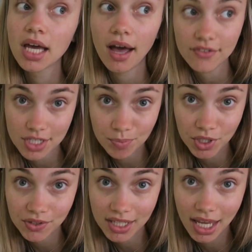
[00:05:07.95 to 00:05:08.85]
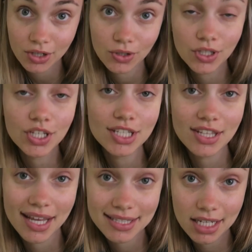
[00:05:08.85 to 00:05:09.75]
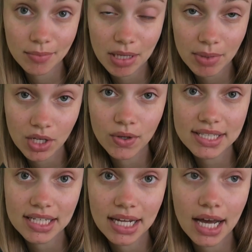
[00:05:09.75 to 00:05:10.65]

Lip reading: I've just boiled the kettle, so that's gonna be a bit noisy